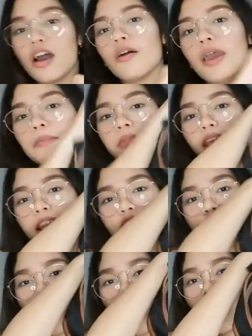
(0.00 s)
empty na
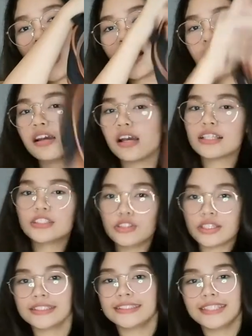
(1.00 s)
siya. As
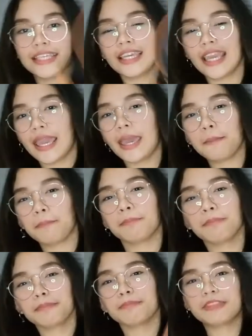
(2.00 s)
you can see,
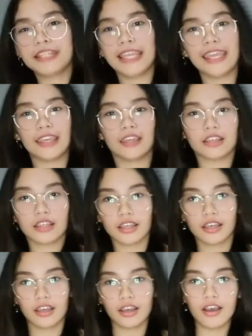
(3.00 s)
empty.
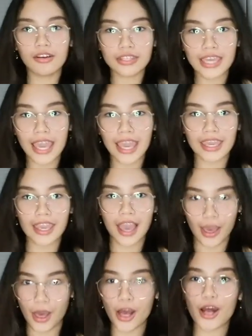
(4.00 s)
Okay.
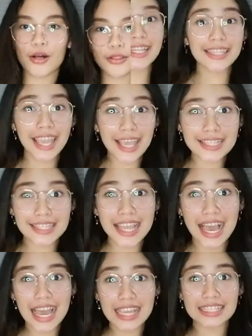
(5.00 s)
And yes,
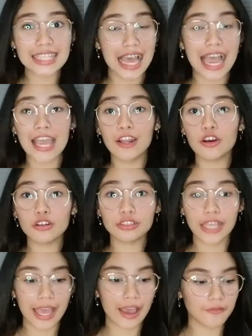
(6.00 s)
guys, I don't
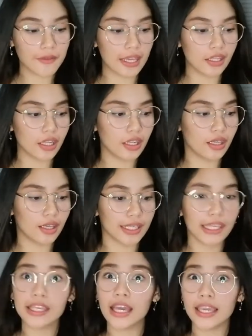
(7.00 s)
have any
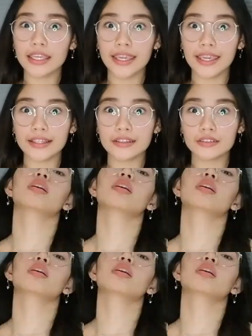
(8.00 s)
kikai kit.